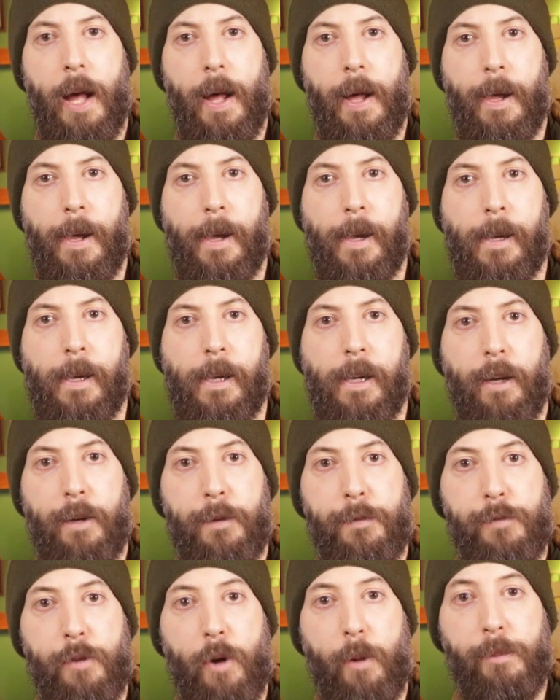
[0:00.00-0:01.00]

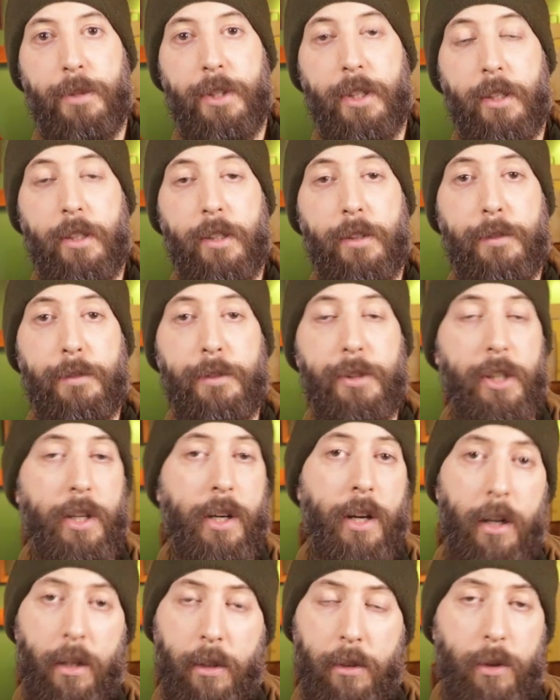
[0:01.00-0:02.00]
from the
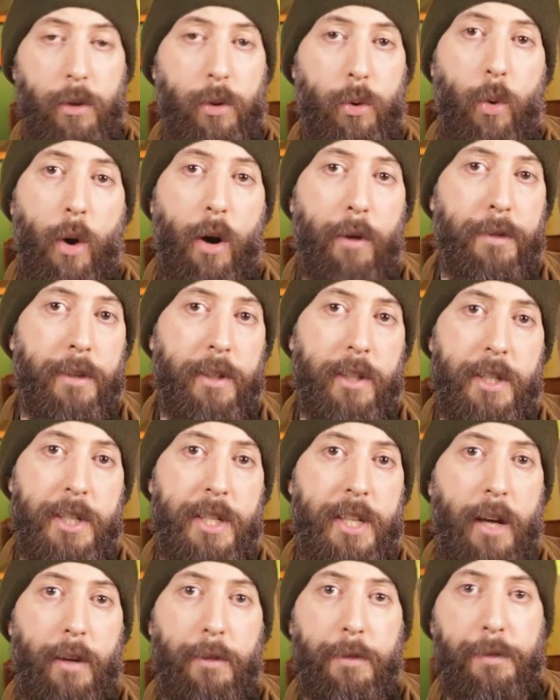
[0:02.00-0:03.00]
girl who offered
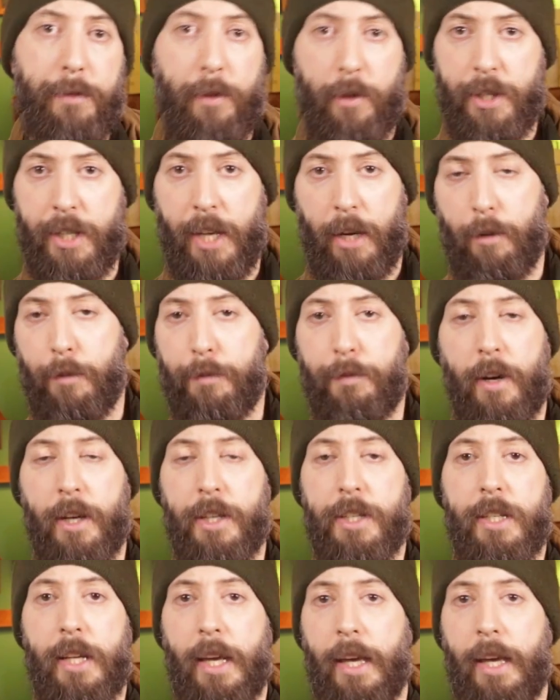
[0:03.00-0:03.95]
herself for sacrifice